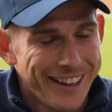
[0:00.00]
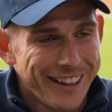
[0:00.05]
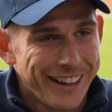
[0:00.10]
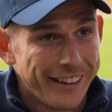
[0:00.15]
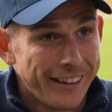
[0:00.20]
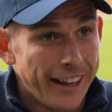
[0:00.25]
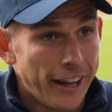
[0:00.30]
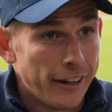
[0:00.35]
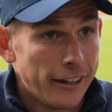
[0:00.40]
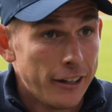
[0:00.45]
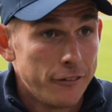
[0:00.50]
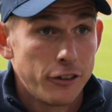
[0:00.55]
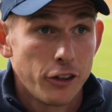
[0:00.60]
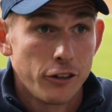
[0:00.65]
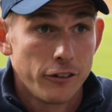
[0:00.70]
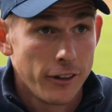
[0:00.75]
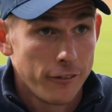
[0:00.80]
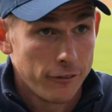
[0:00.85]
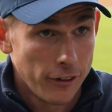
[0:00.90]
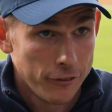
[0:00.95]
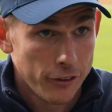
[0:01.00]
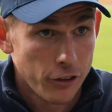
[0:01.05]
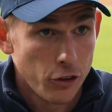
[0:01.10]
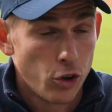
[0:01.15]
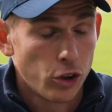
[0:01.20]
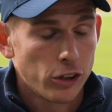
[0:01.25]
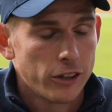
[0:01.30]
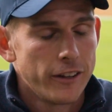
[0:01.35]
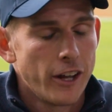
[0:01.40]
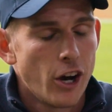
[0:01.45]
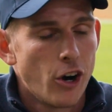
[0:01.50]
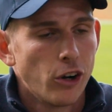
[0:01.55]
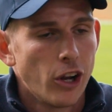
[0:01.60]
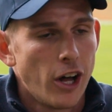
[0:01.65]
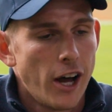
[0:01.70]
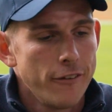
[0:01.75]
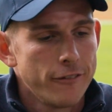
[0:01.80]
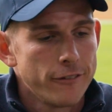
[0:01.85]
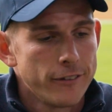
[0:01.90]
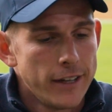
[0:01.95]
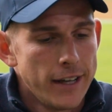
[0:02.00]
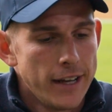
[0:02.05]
and they've lived in Auckland their whole life.